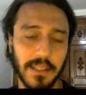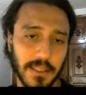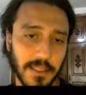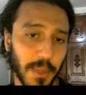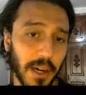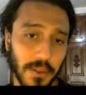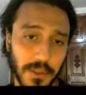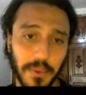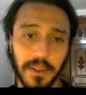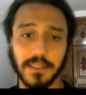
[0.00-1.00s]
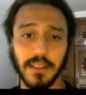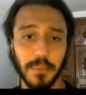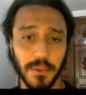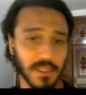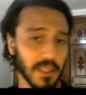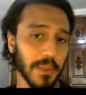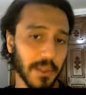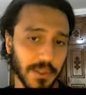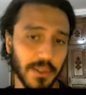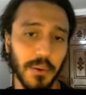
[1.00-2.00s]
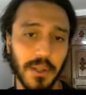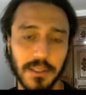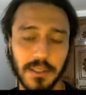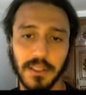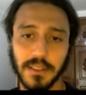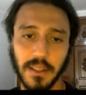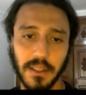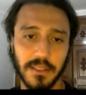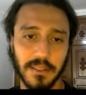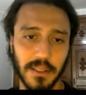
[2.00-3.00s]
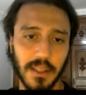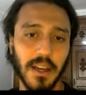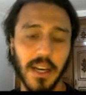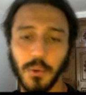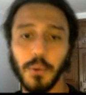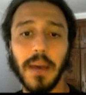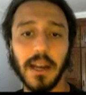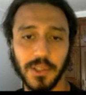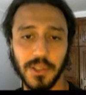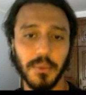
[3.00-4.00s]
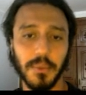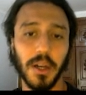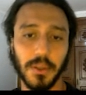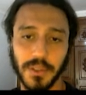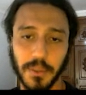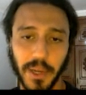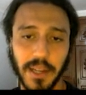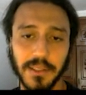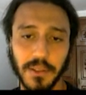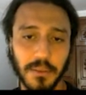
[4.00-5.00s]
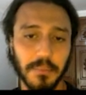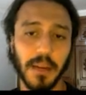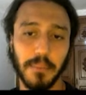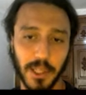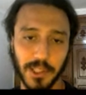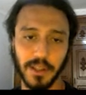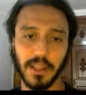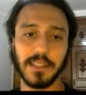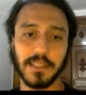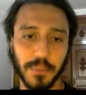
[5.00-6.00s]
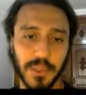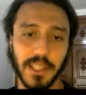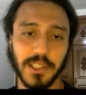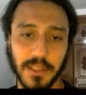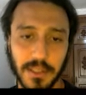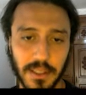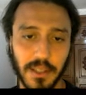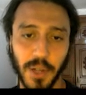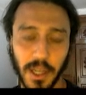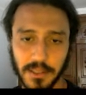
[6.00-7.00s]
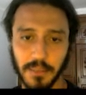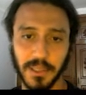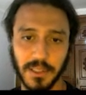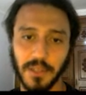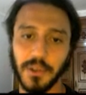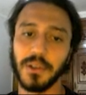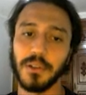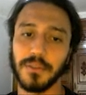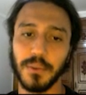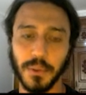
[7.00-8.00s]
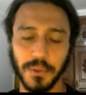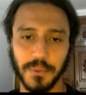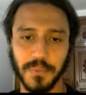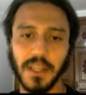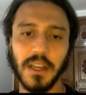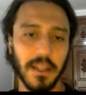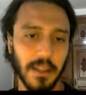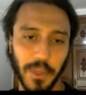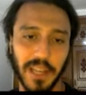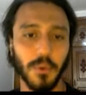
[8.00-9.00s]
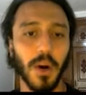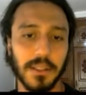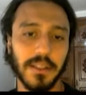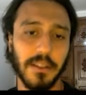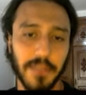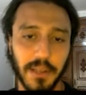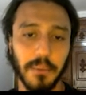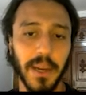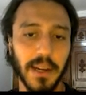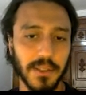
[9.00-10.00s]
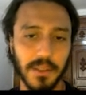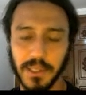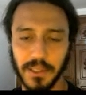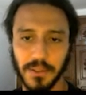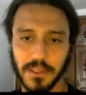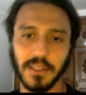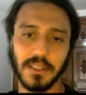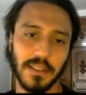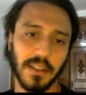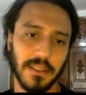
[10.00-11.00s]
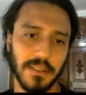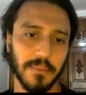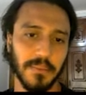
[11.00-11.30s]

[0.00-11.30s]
these models with examples similar to the ones in these studies, and we'll measure the model's surprisal by marginalizing predictions across the posterior over rules. Then we can qualitatively compare to the results in these studies.